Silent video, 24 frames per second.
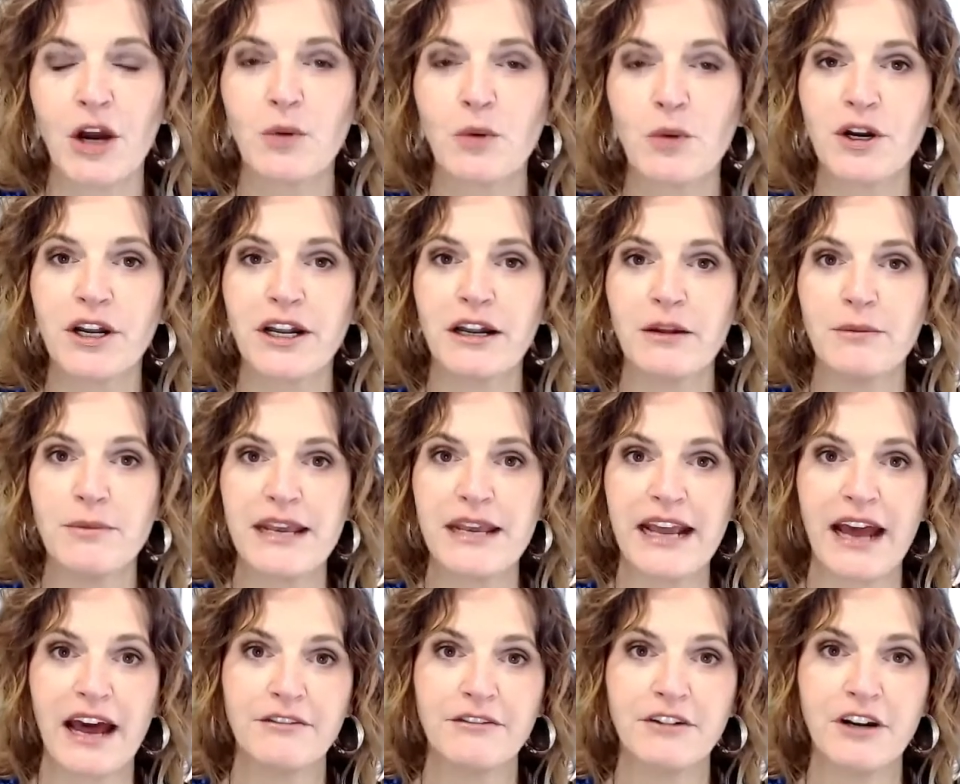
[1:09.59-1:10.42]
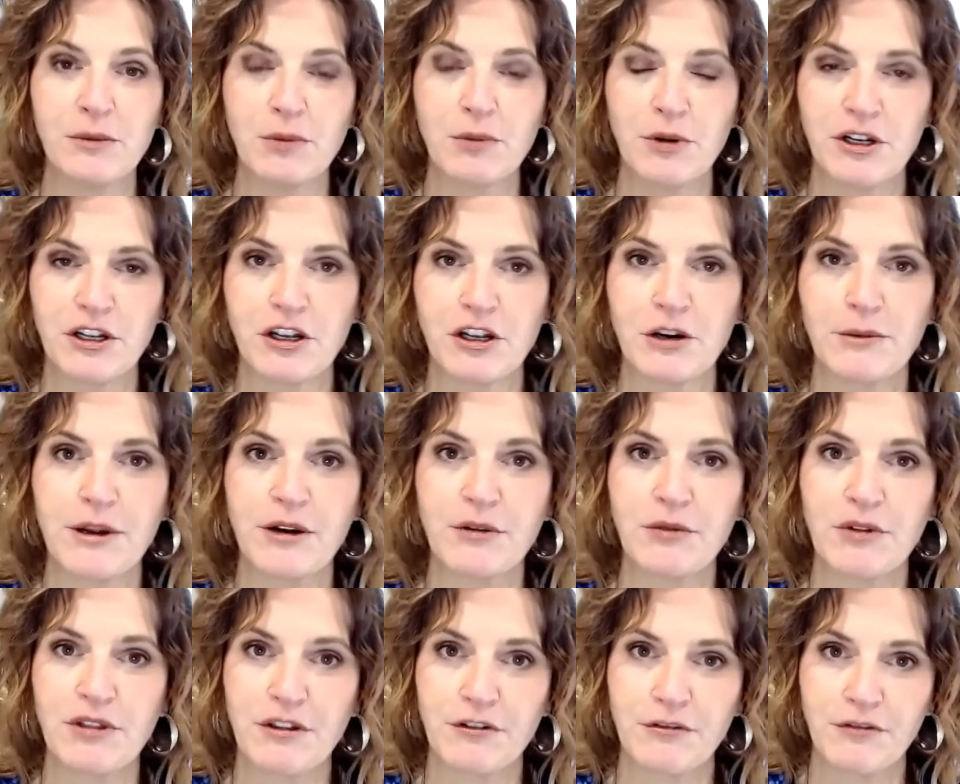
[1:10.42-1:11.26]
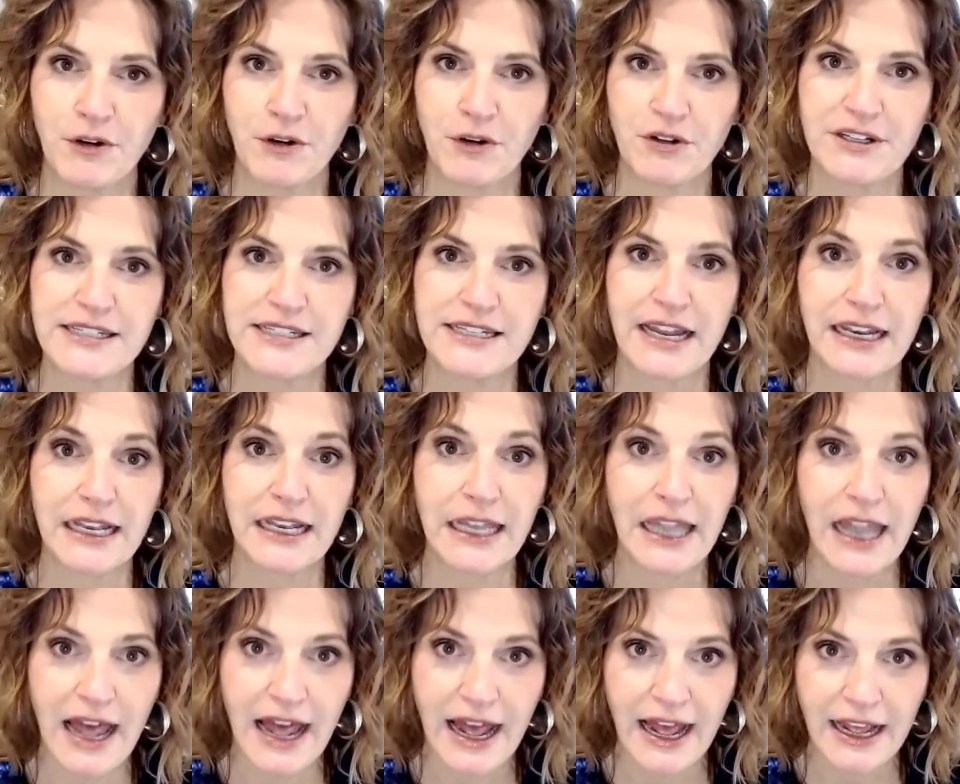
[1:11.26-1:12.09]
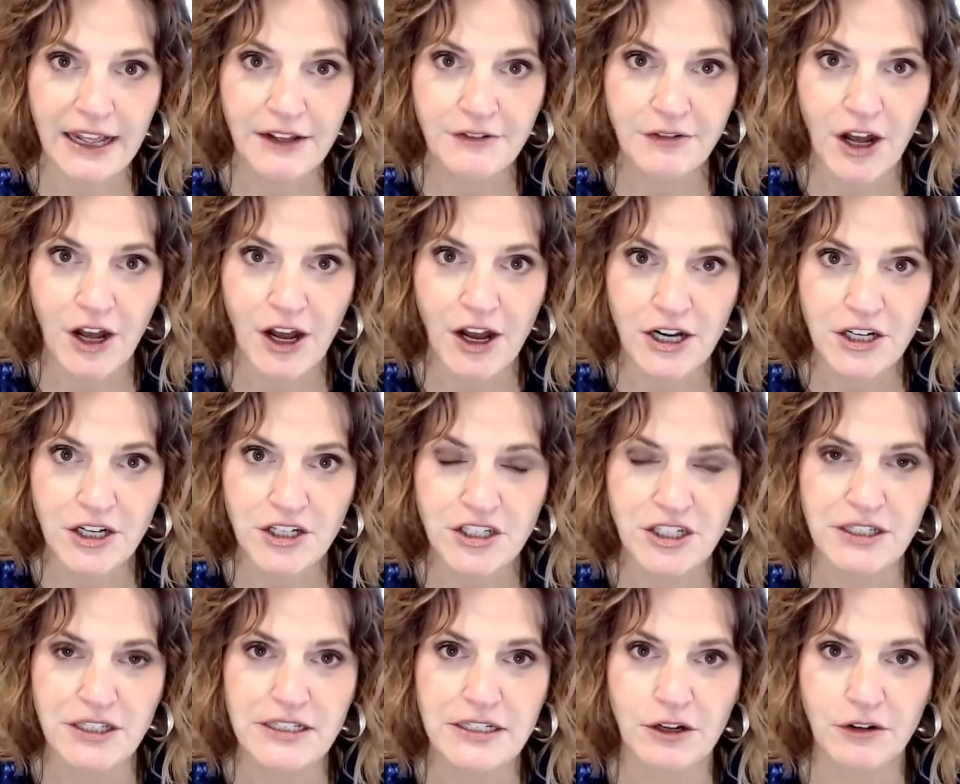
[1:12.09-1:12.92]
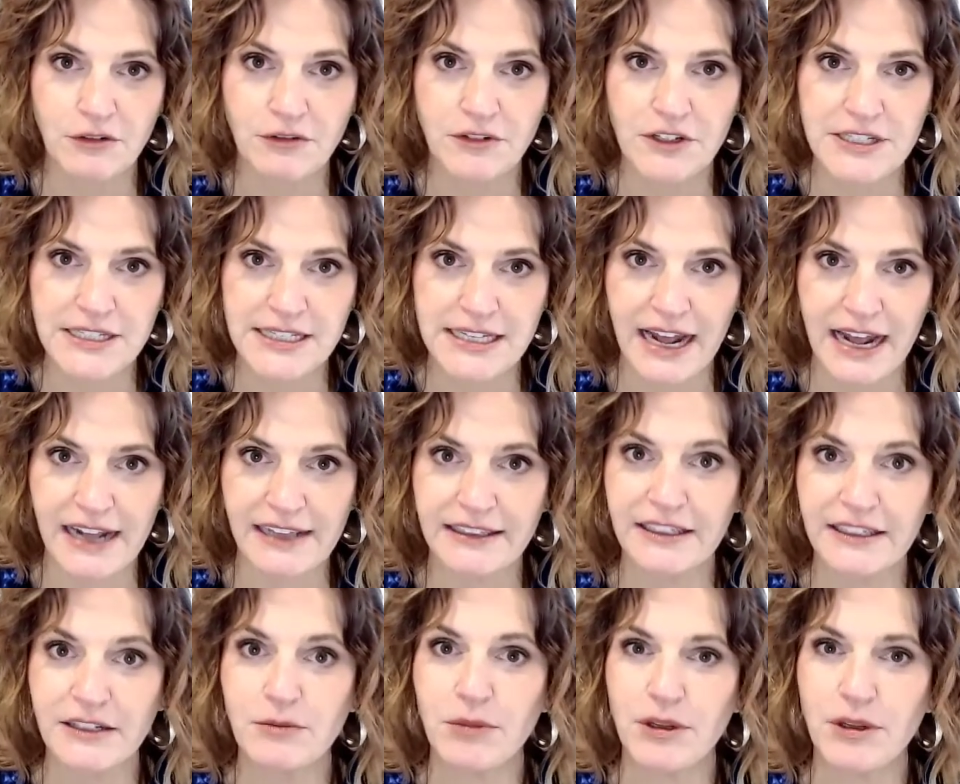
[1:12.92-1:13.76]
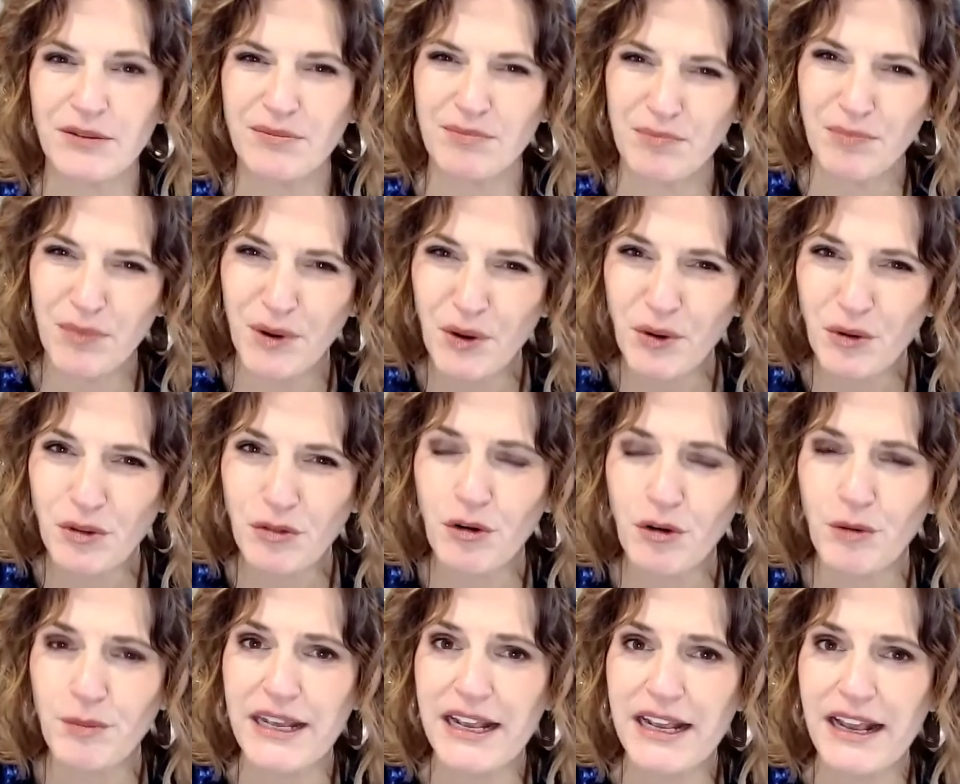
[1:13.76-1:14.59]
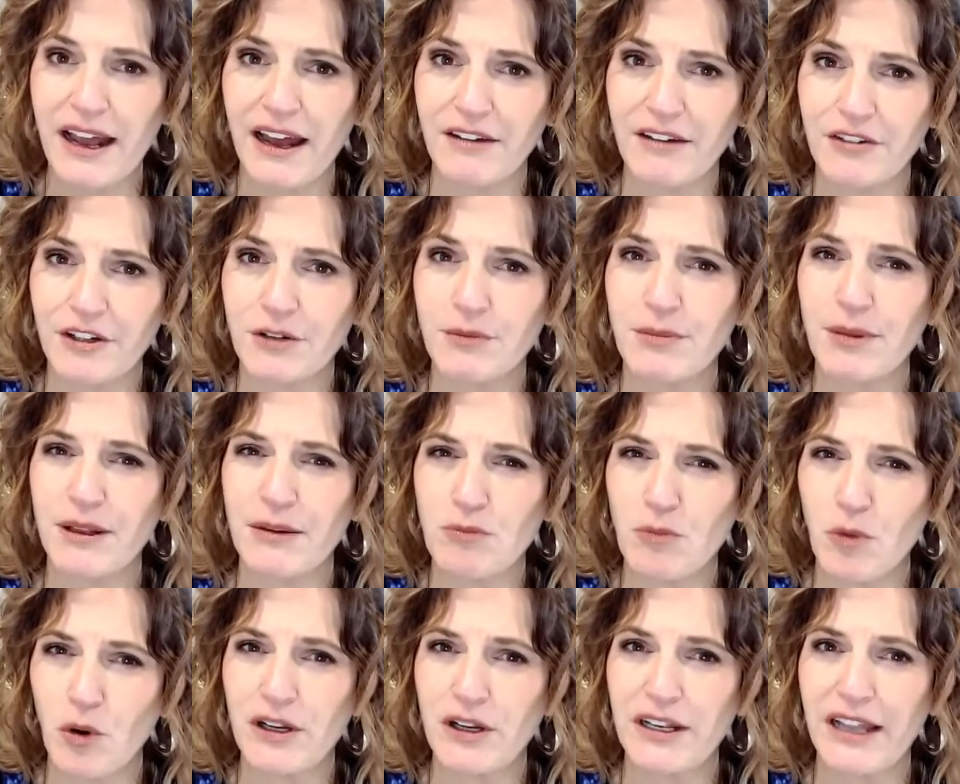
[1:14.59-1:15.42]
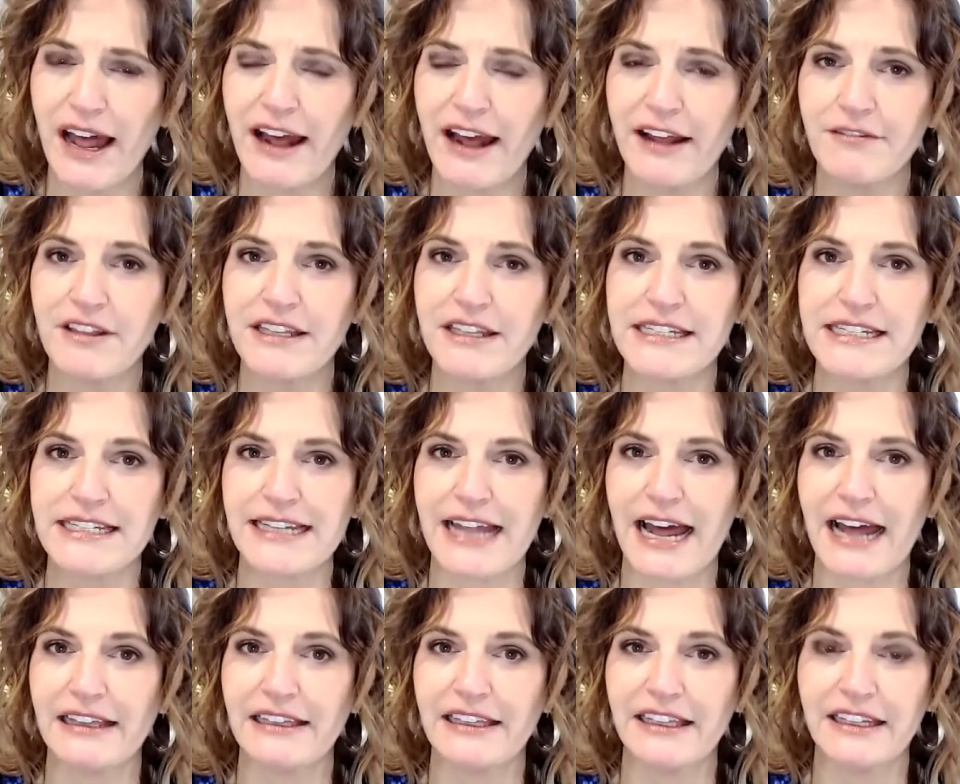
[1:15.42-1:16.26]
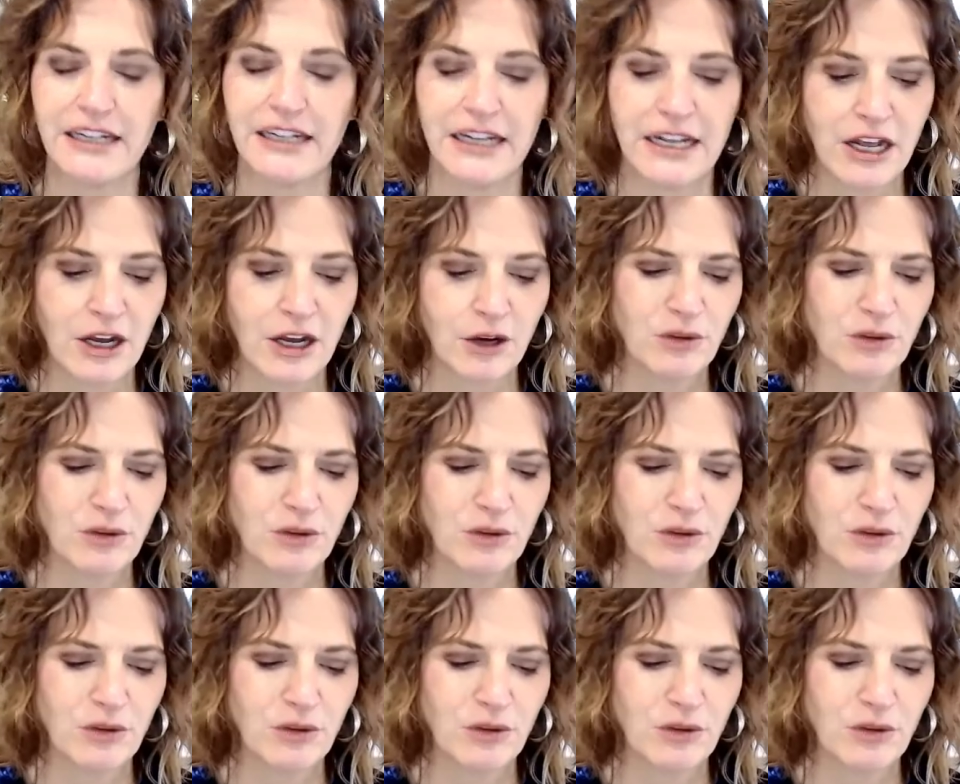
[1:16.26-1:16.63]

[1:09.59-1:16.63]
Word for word: We're going to be covering procurement with a focus on live auctions over silent, but both will be covered, but more live than silent.